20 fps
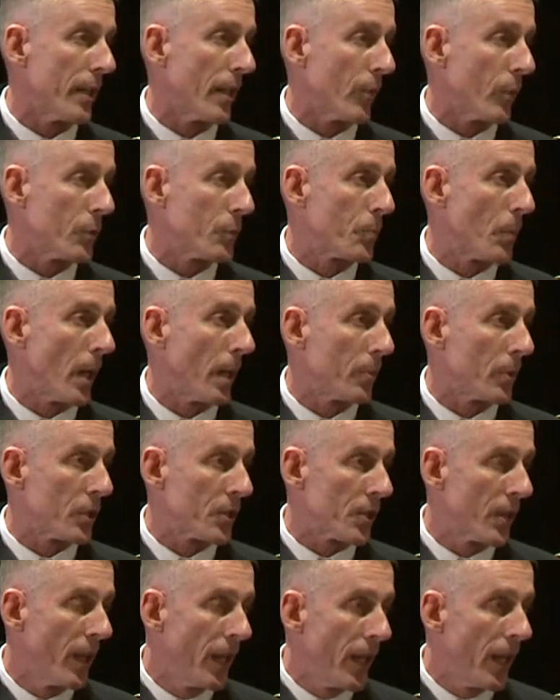that was
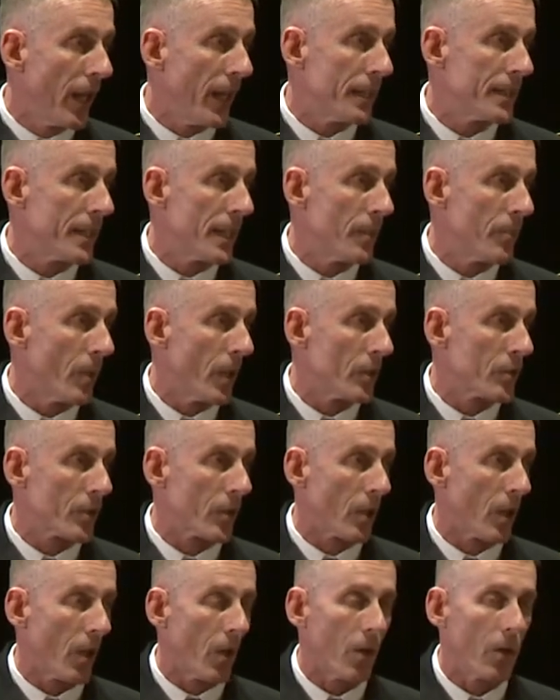published 18 months
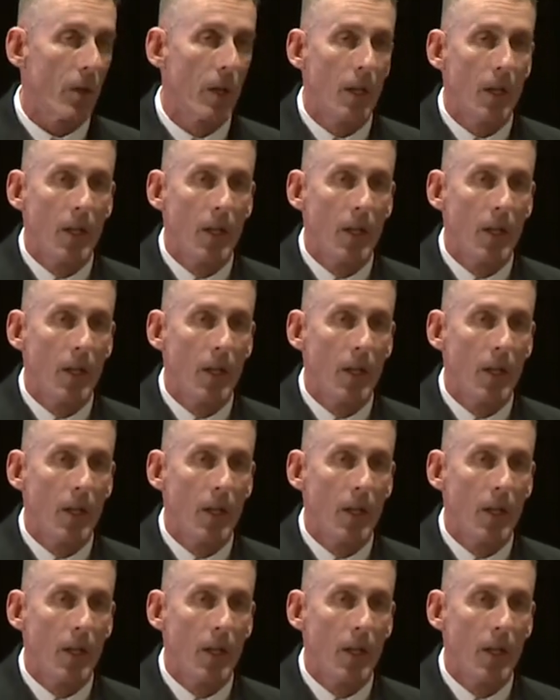ago,